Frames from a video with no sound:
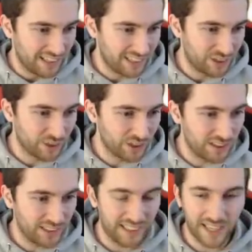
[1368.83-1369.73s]

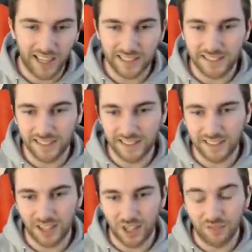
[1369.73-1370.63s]
Jordan, yeah, it's it's
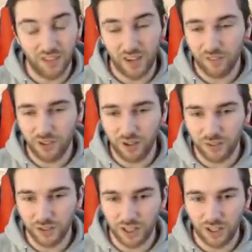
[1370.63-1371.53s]
tough. So, yeah, I've got I've got
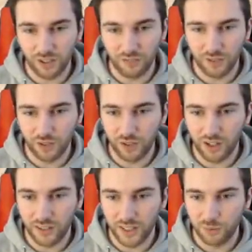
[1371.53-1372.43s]
to start looking for a new
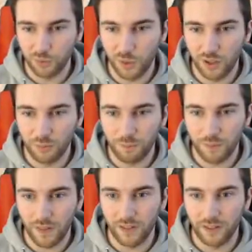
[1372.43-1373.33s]
car now as well.
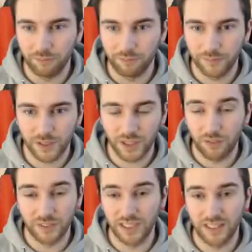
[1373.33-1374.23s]
Um, which
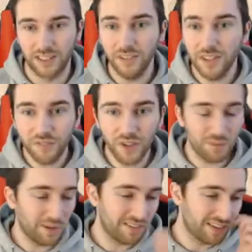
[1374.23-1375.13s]
obviously in the in the
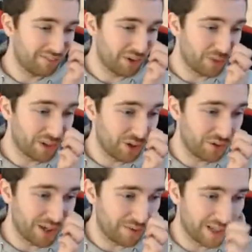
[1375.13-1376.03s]
first place I didn't really want to do
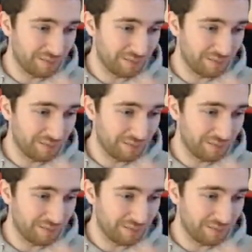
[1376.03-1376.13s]
anyway,